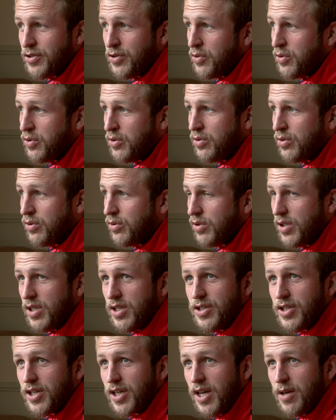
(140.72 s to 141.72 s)
no
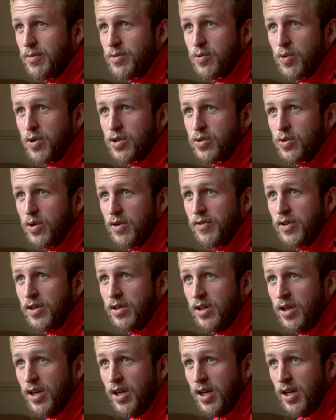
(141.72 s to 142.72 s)
easy games whatsoever,
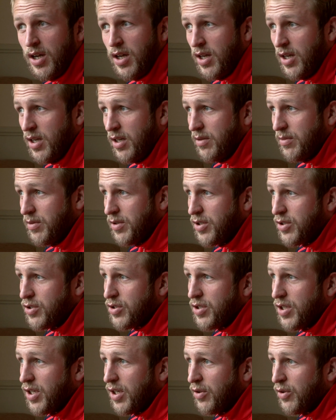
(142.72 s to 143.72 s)
and you
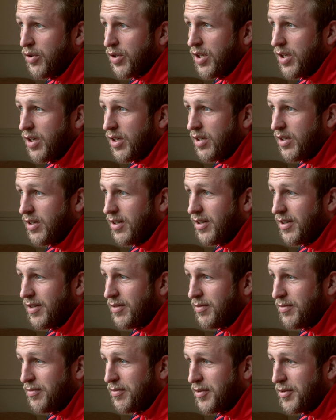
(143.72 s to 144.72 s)
just need to look at it,
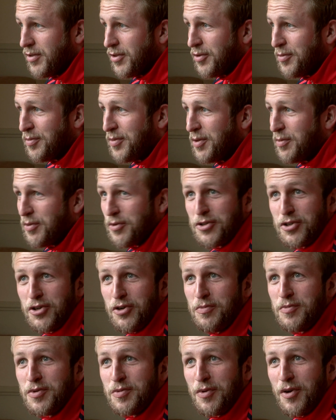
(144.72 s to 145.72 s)
and you know, people's
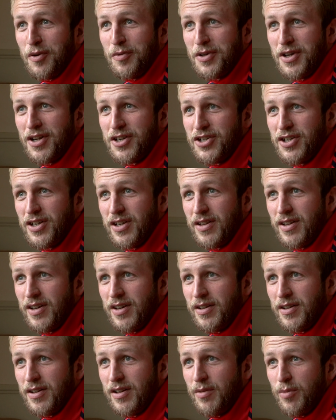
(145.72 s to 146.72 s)
cooking's probably this year, the
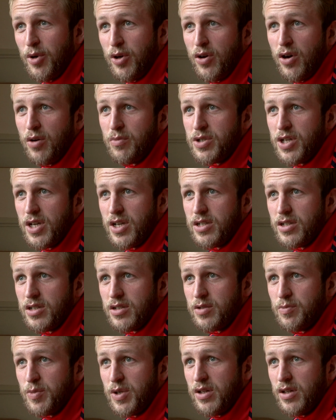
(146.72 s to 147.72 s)
amount of upsets
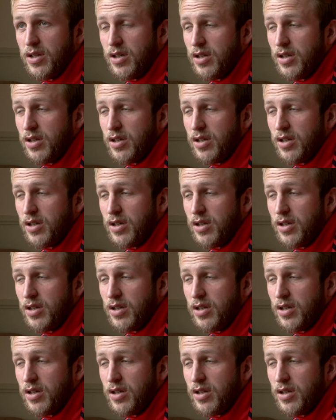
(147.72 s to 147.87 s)
there's been.